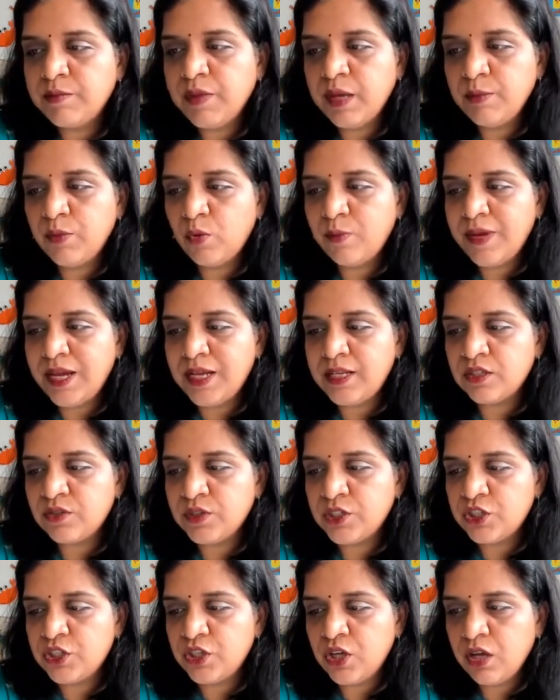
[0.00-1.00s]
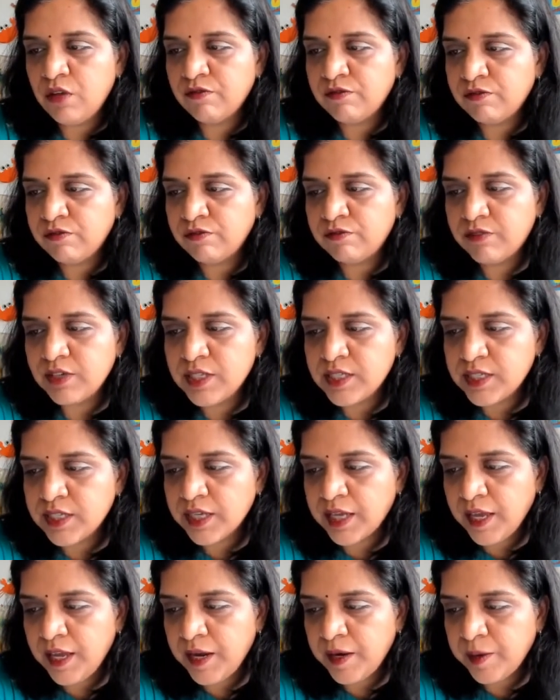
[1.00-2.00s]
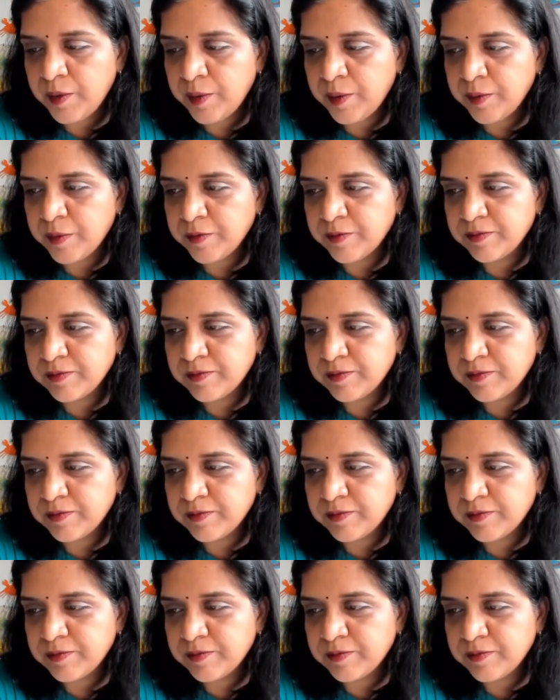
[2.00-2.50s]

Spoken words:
my mobile switched off, 1 second.